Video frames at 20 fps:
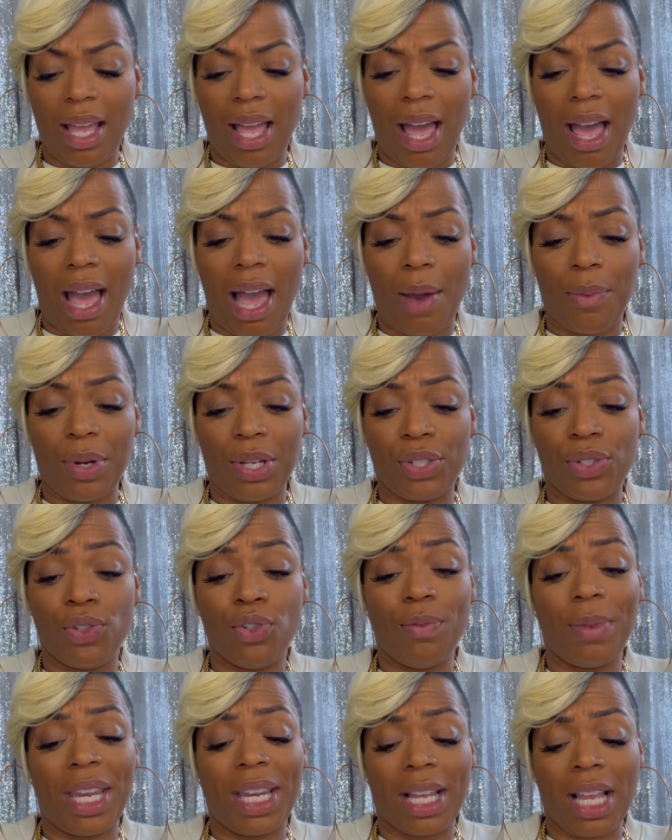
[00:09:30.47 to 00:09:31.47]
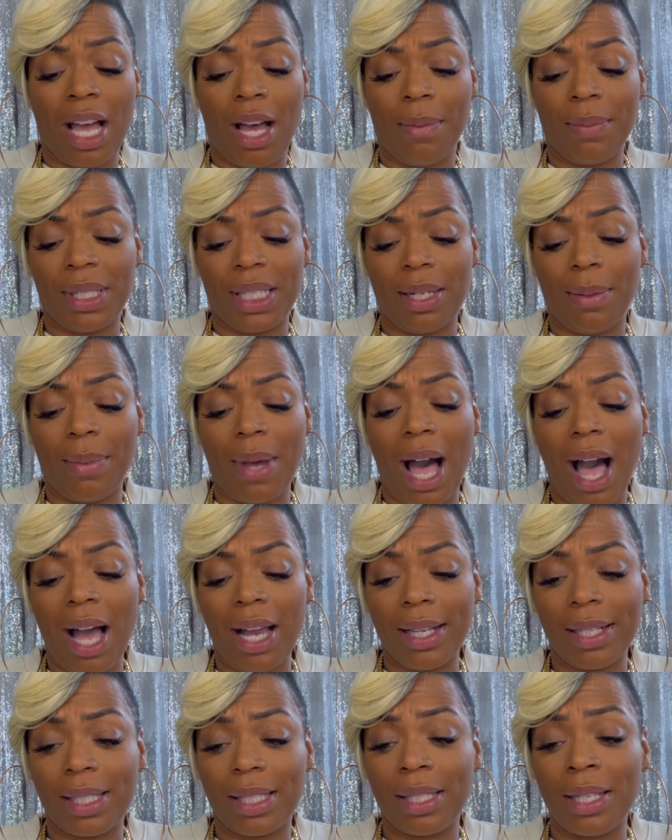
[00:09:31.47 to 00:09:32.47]
I would assume that it comes in a
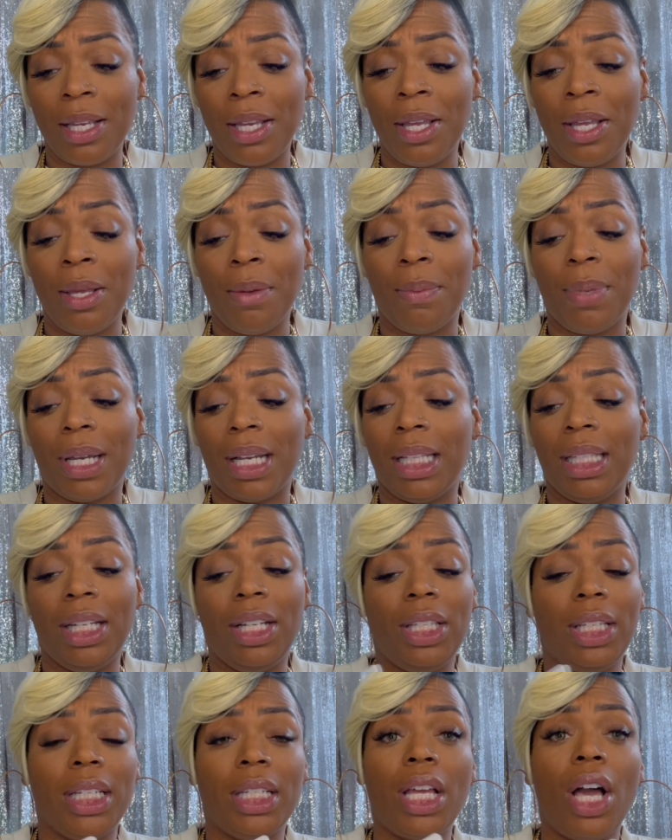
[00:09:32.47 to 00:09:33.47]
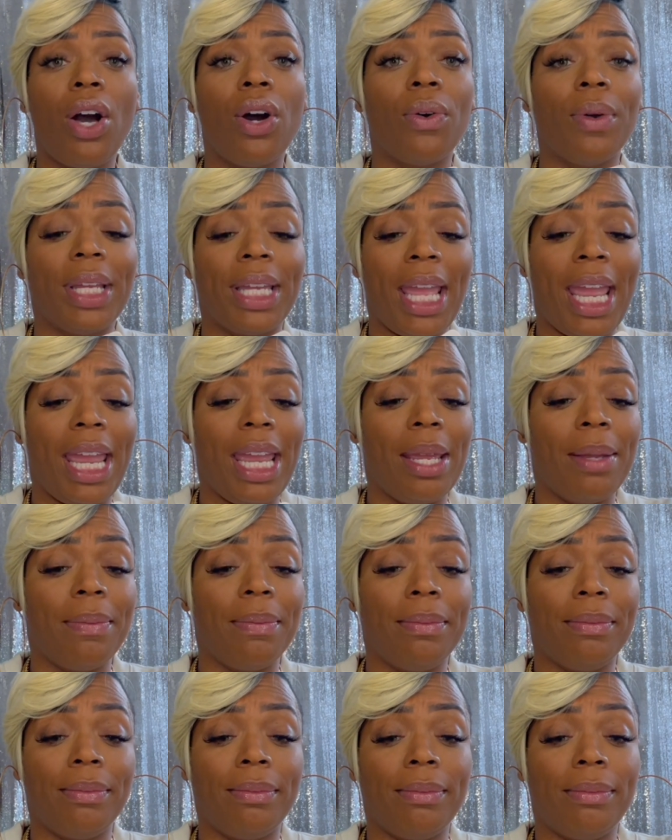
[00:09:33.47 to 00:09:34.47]
box, but clearly no, it
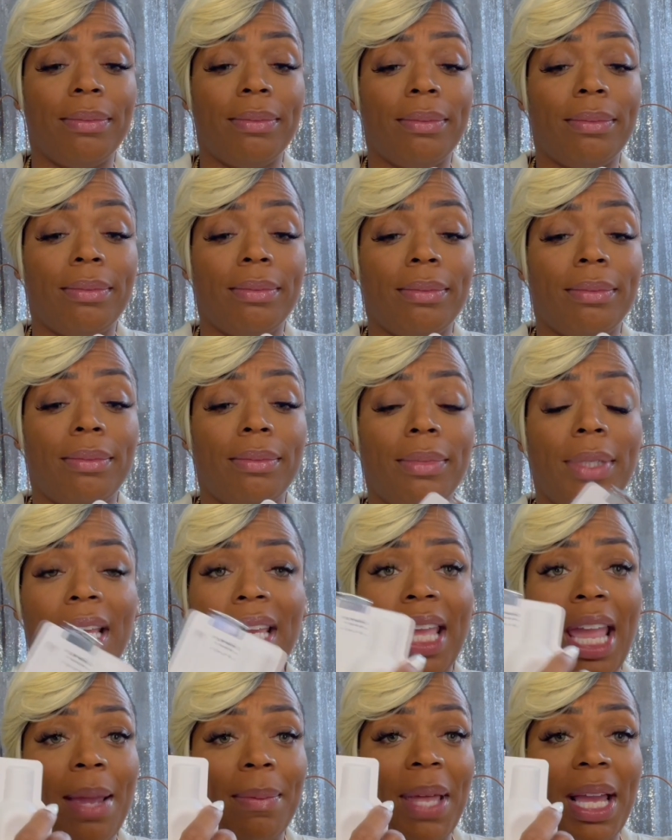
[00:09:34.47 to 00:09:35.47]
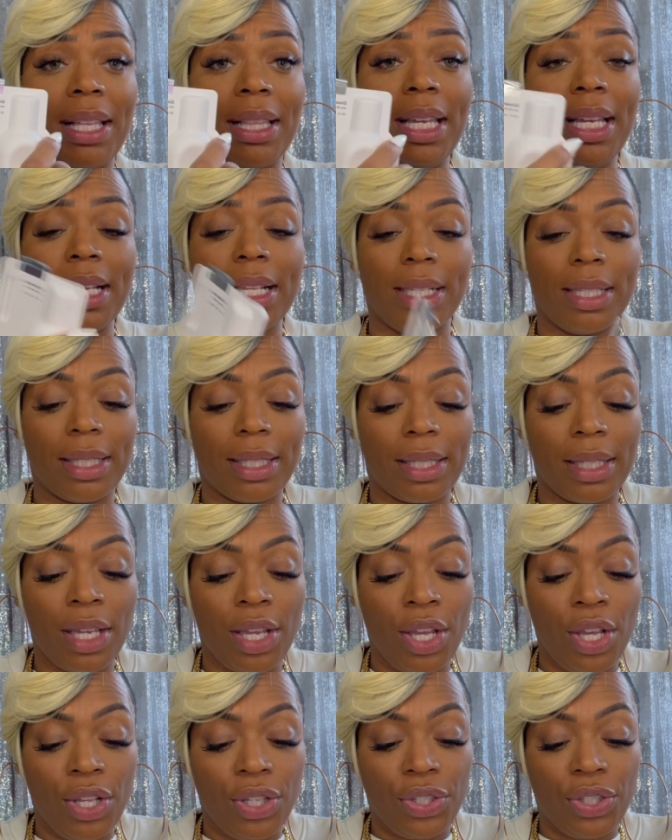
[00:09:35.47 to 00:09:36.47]
came like this.
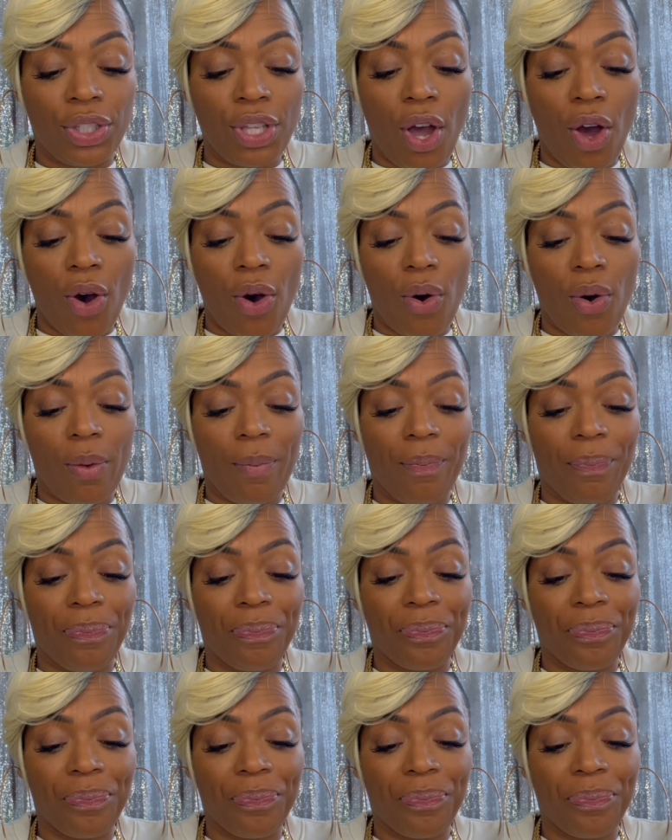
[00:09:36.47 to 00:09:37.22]
So